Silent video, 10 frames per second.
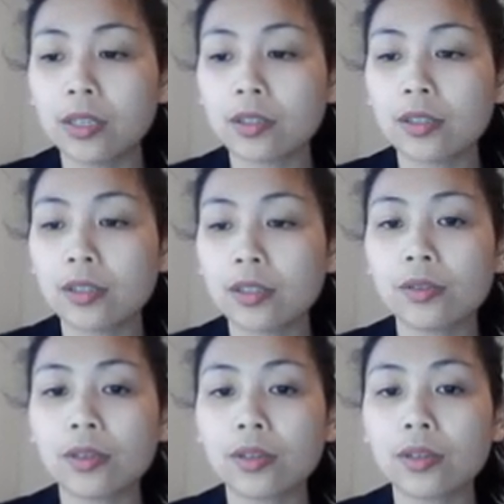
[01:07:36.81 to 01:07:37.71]
So let's
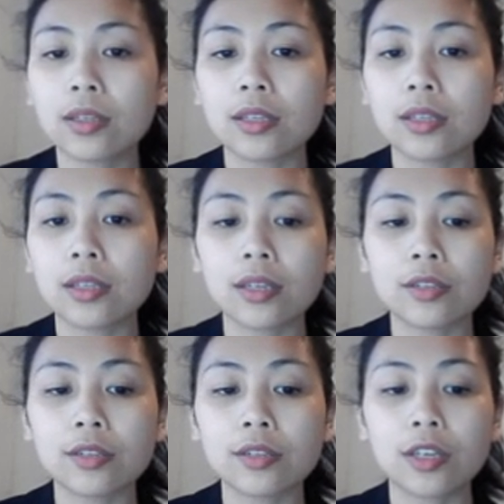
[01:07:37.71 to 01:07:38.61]
look at the
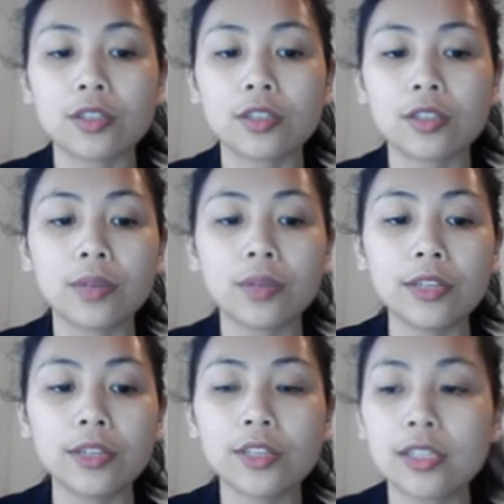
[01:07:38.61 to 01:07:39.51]
answer key. So the
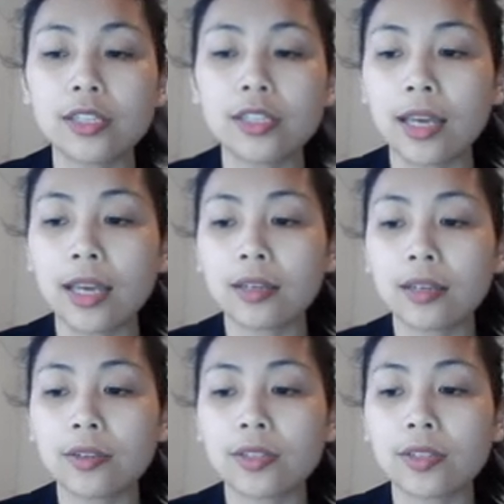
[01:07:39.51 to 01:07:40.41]
answer is A.
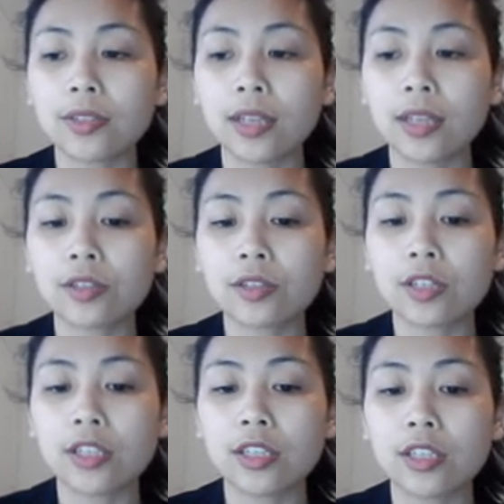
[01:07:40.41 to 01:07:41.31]
You see the answer
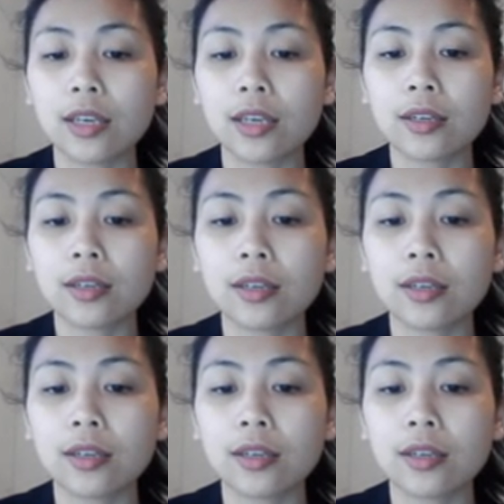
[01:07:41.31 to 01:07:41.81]
is A.